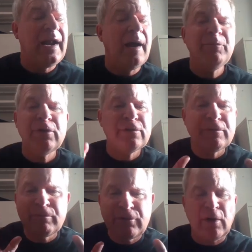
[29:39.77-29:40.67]
I'm
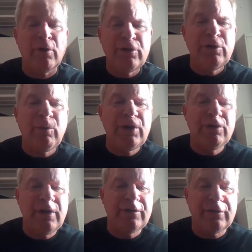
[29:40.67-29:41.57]
just telling you what
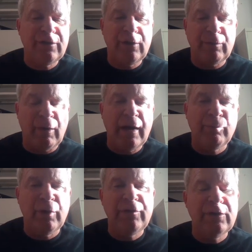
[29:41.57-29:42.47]
you need to do,
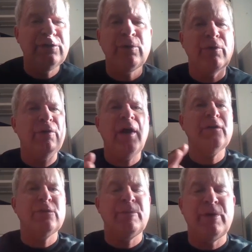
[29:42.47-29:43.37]
right? Whether you do it or
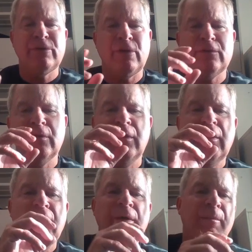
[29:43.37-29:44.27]
not, your business.
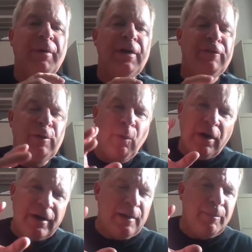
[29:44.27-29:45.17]
But if you
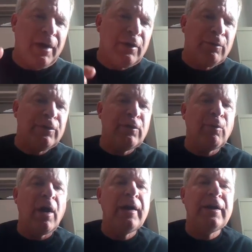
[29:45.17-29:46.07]
want to get better with
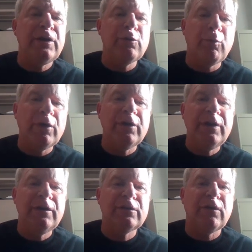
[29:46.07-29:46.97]
your writing, you
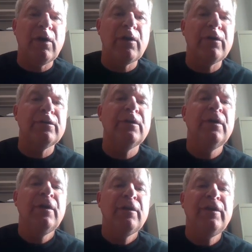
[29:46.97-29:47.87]
really need to learn
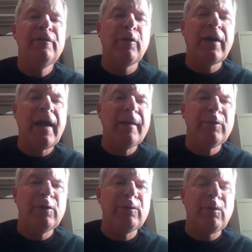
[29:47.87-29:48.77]
the
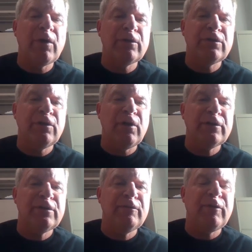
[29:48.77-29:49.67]
vocabulary words in
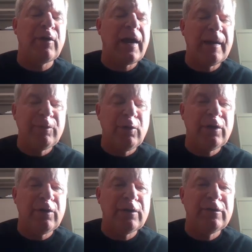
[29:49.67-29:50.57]

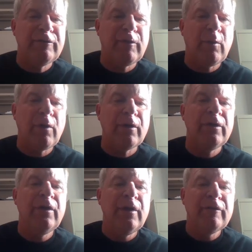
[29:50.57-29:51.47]
vocabulary lesson
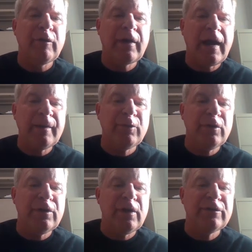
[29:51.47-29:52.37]
4,
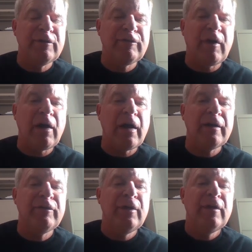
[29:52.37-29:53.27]
vocabulary lesson
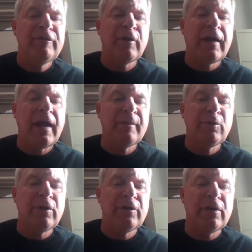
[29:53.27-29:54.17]
5,
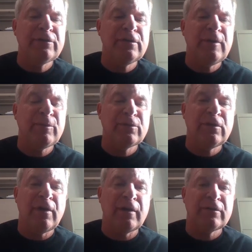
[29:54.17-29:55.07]
vocabulary lesson number
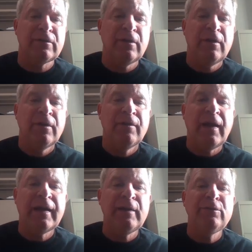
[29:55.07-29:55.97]
6.
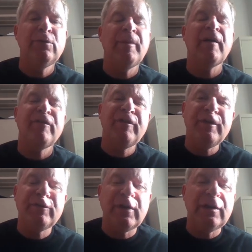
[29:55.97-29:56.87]
That gives you about
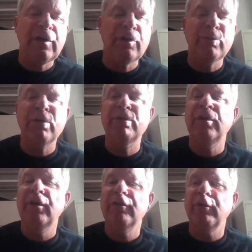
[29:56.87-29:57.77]

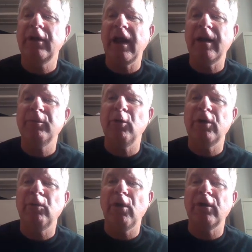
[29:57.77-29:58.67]
1,500
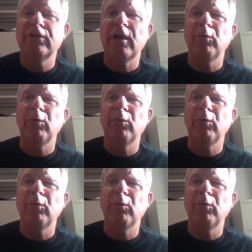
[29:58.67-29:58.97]
vocabulary words.